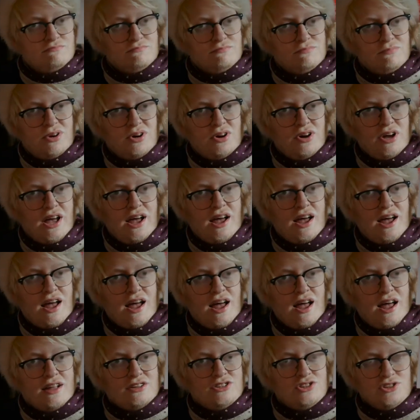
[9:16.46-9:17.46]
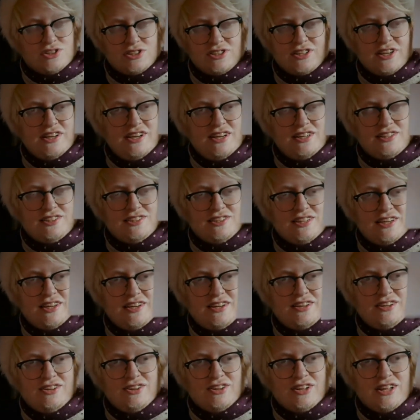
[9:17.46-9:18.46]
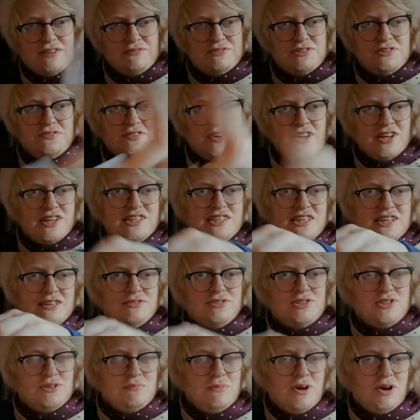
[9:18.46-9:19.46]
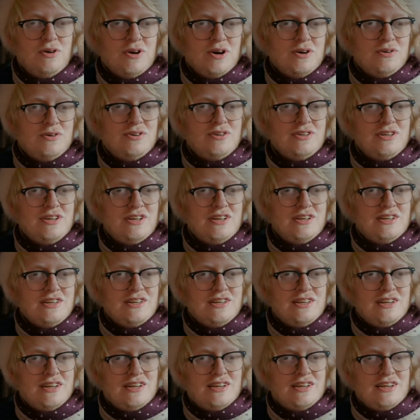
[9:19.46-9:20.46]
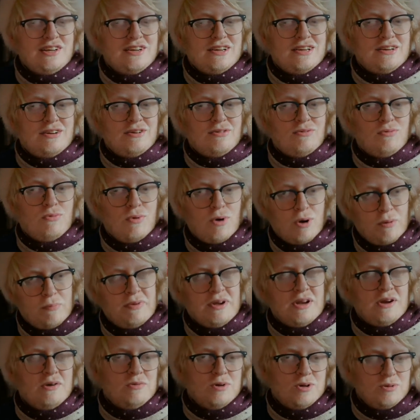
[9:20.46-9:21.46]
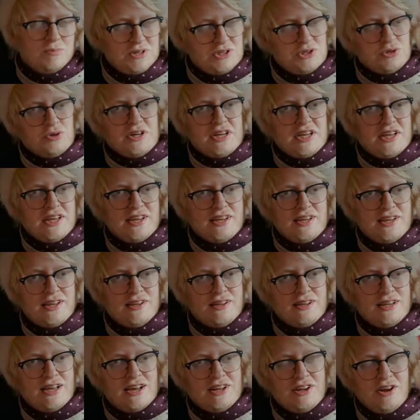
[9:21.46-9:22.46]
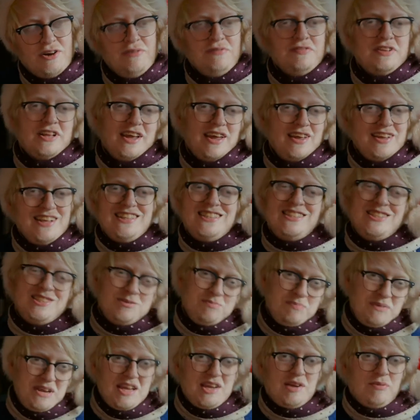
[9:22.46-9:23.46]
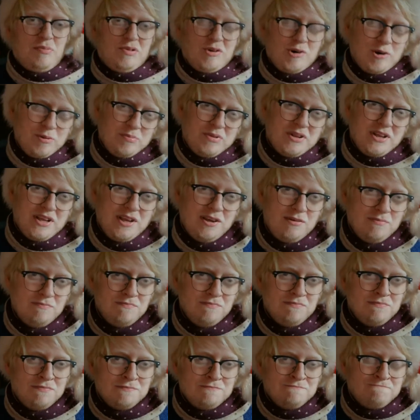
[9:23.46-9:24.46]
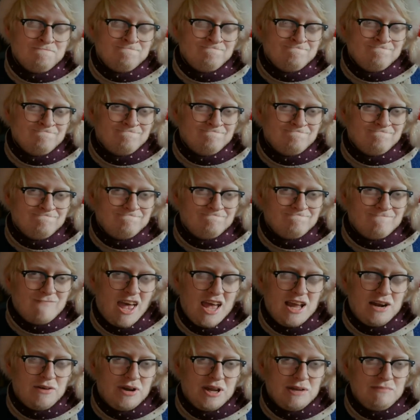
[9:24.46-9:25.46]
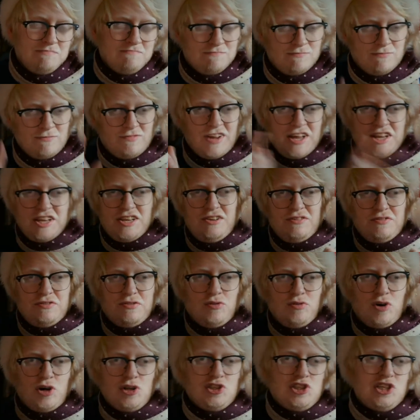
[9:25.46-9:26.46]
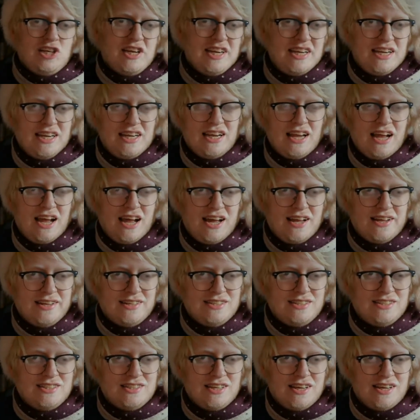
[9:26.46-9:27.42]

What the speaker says: But just like yesterday, you'll have to find out tomorrow what beer we'll be drinking. And hopefully I can speak properly. Anyway, thank you for watching, and